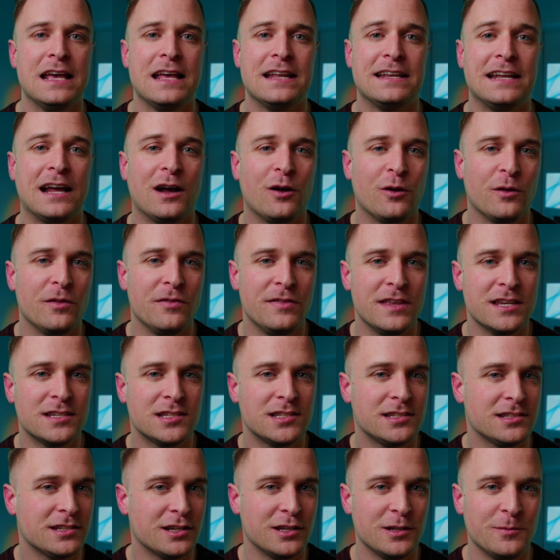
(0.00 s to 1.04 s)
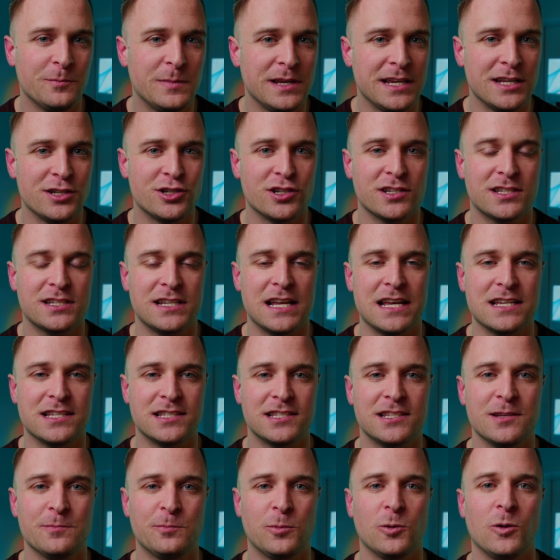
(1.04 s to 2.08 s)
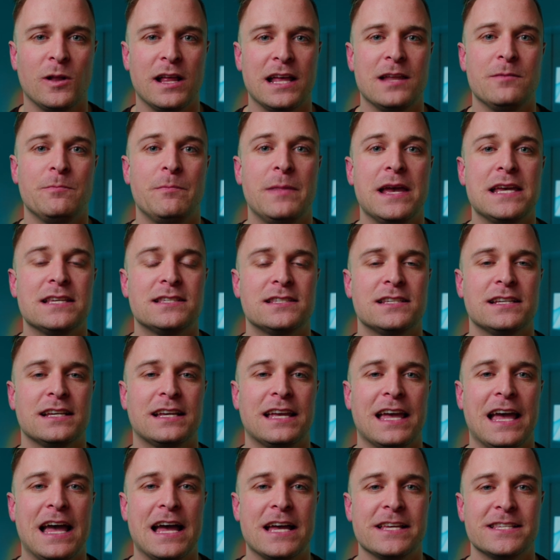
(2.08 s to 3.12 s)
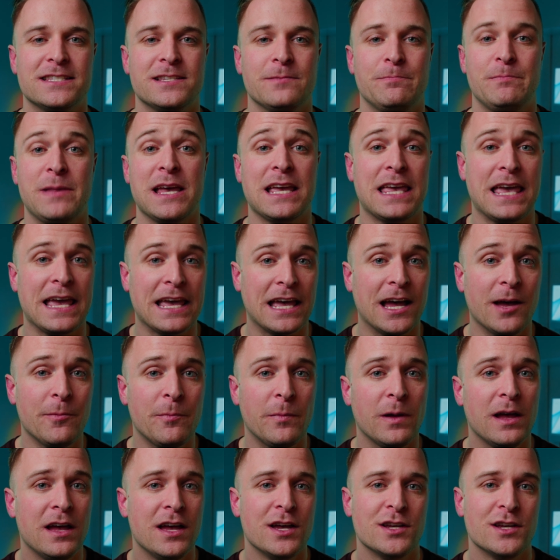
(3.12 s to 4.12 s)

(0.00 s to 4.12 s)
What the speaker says: Now, this can be just as simple and basic as picking up